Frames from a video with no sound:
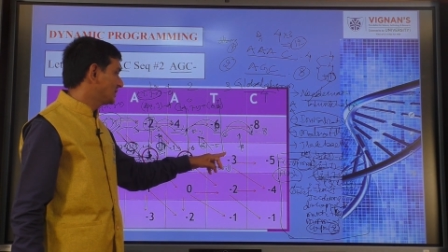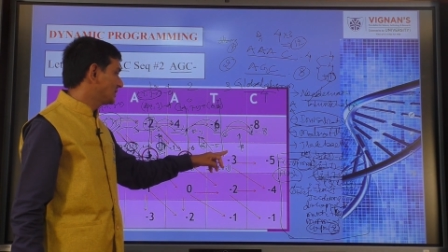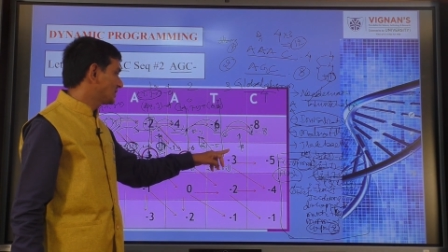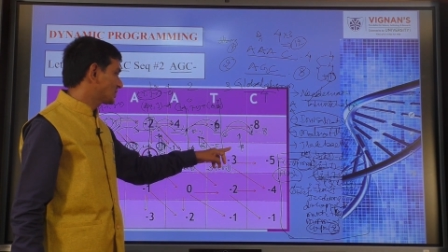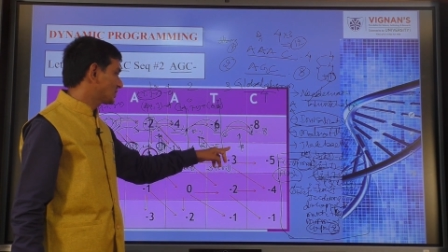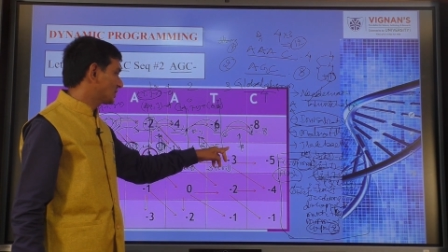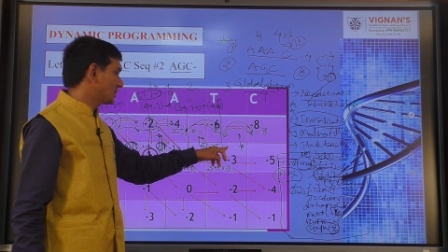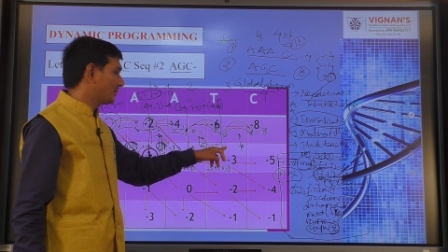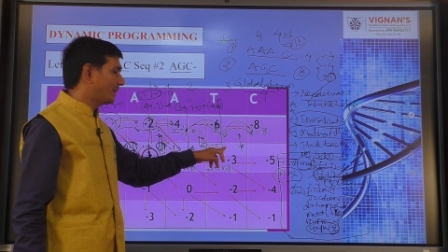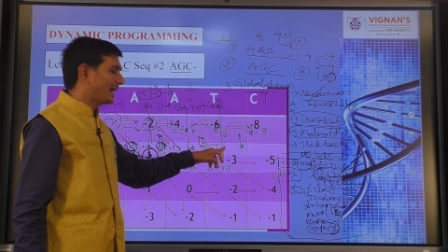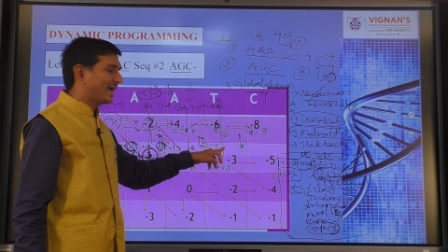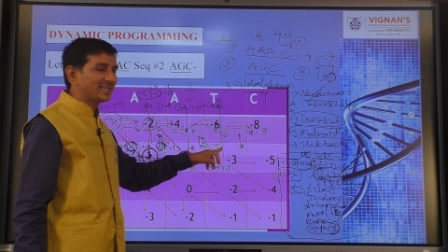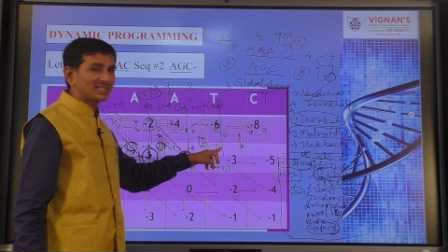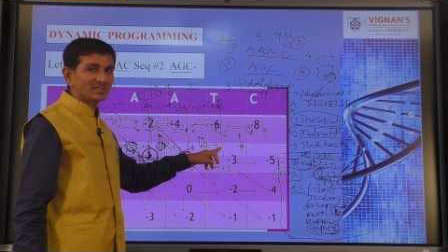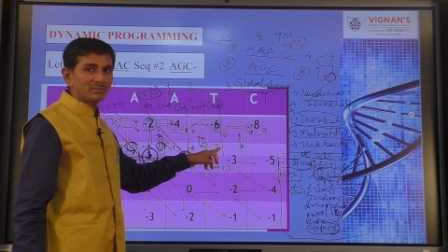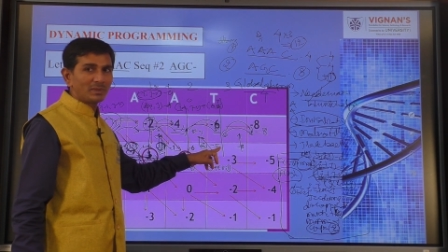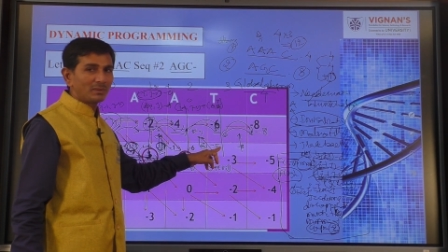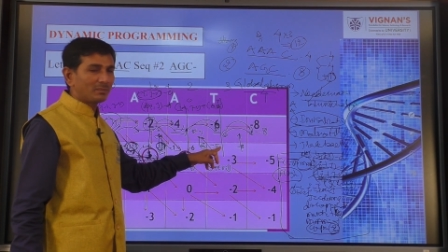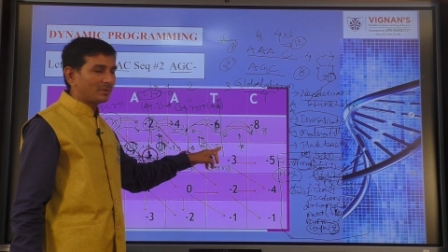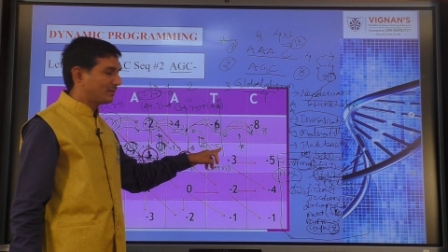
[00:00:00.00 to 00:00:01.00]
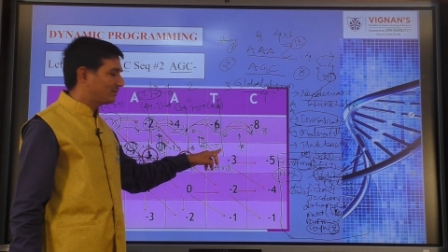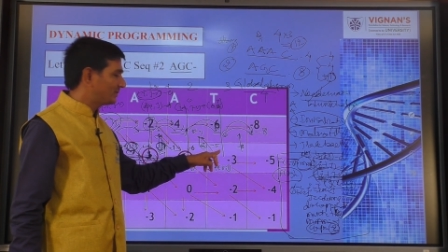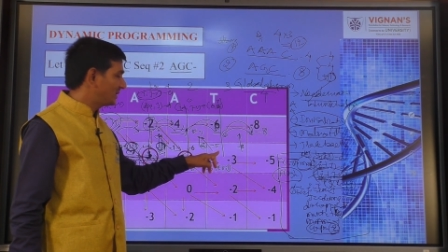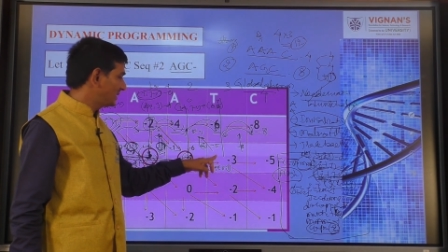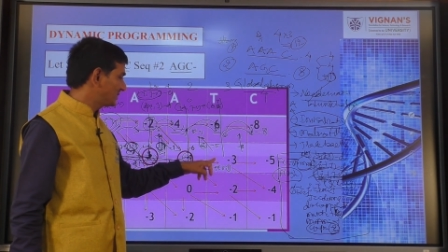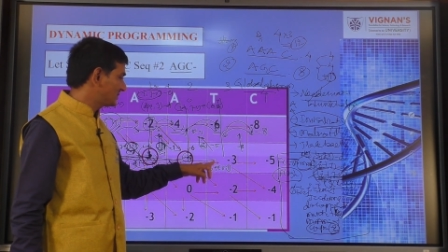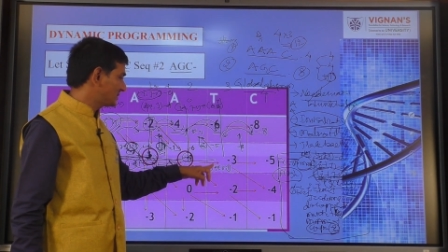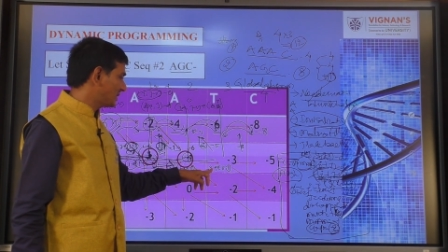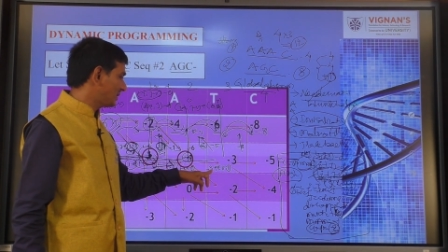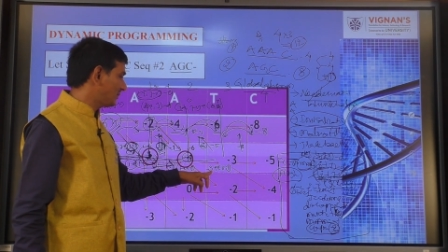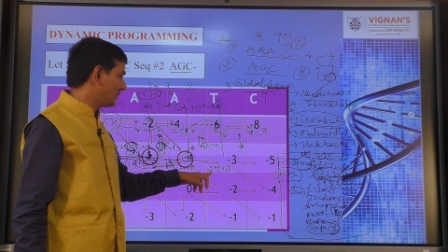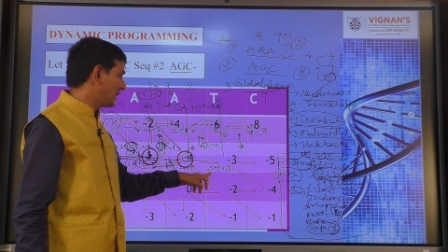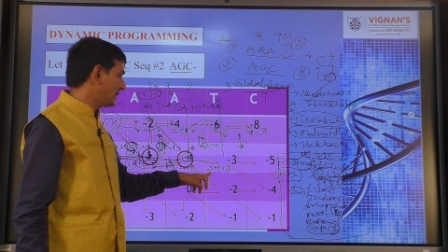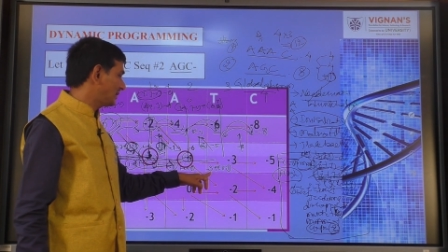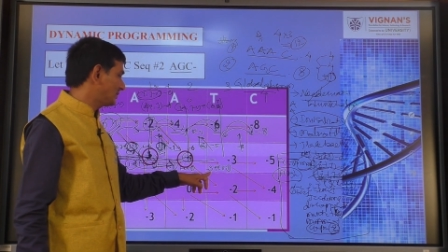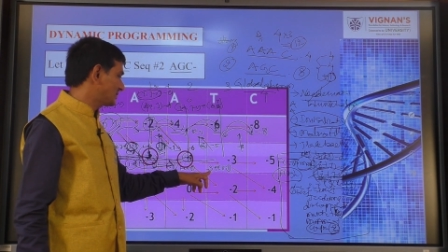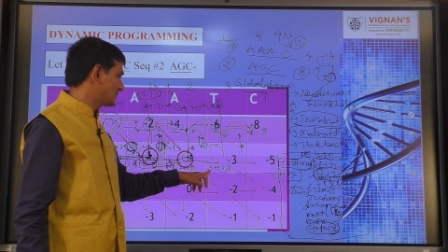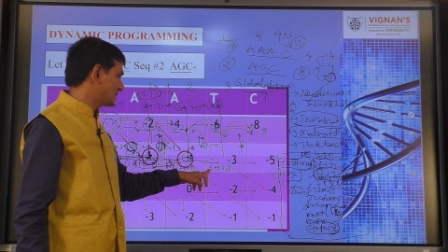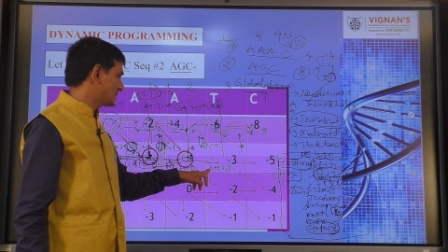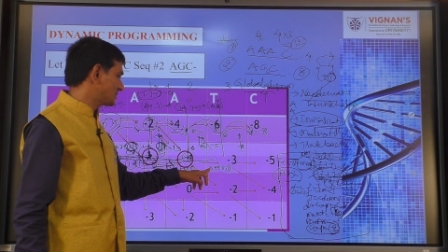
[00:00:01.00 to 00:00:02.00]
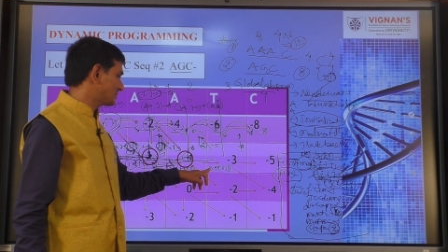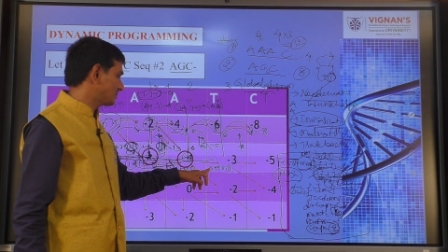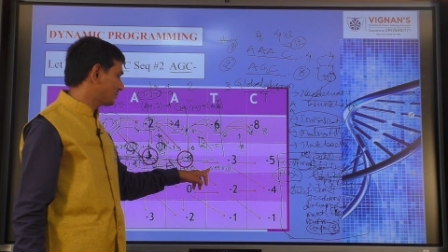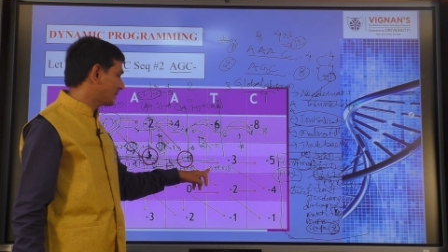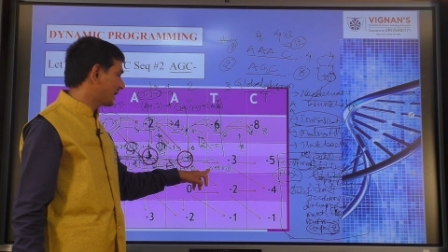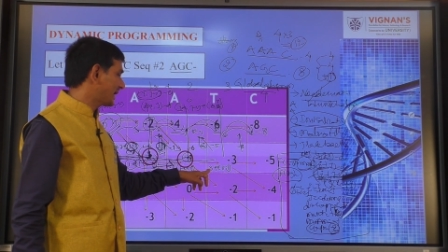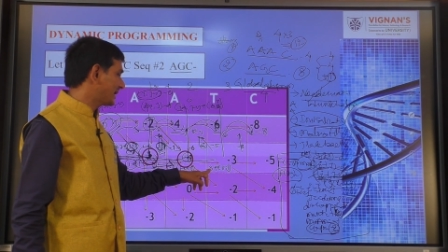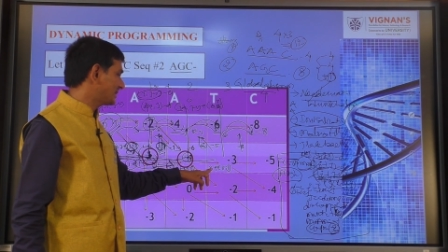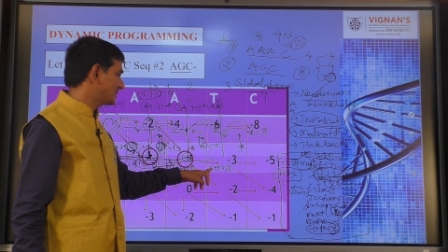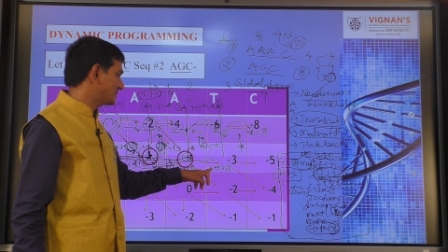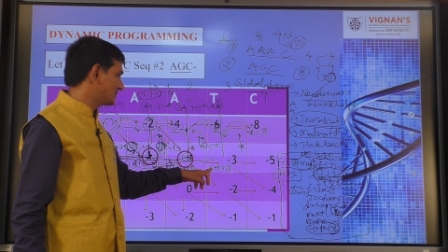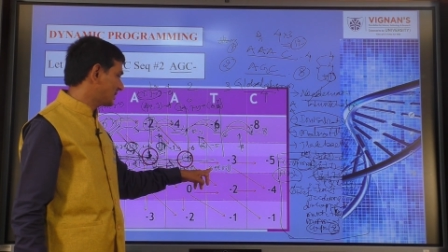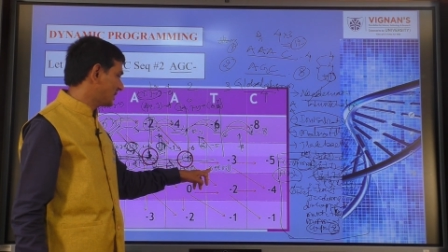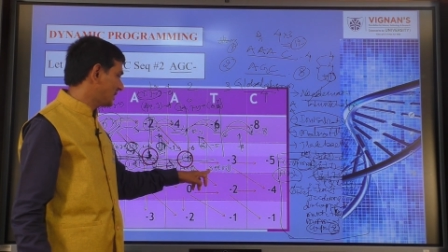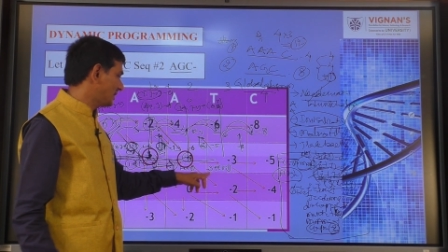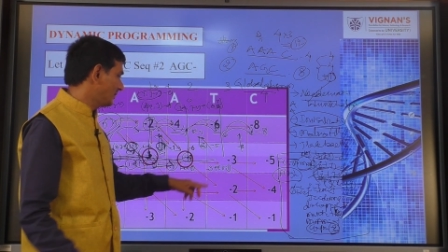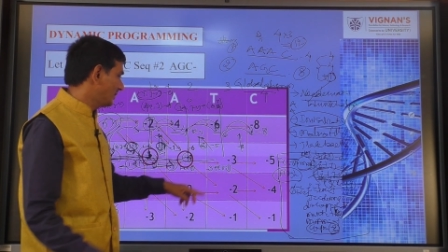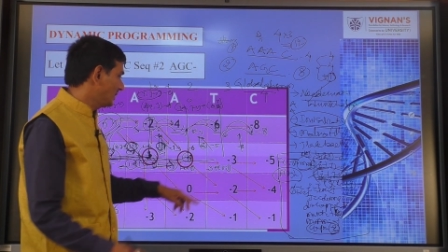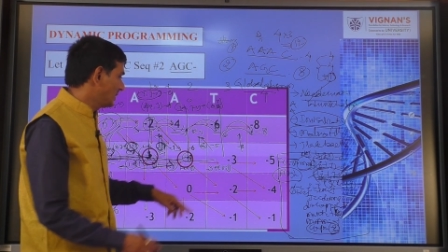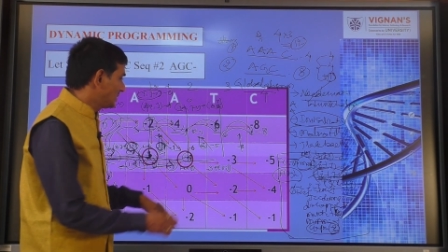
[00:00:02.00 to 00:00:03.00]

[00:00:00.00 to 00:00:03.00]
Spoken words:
So, the maximum of these 3 values is minus 3.